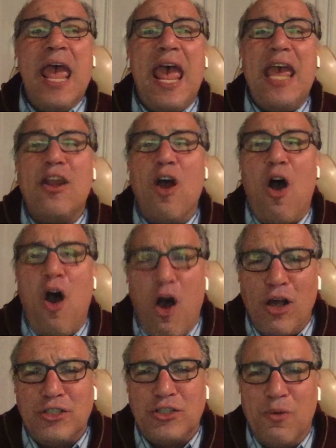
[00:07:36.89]
and
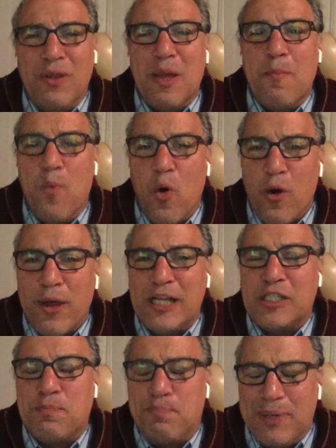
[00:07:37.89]
also in the
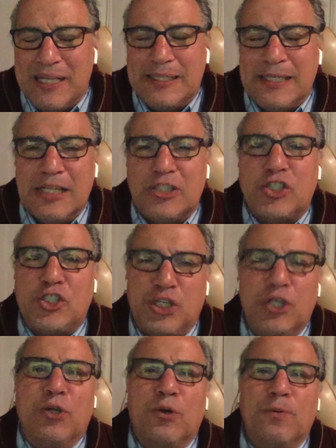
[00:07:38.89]
mortgage business
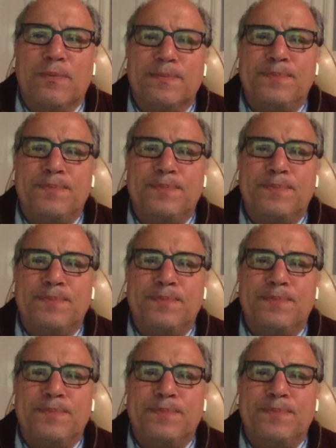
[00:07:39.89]
too.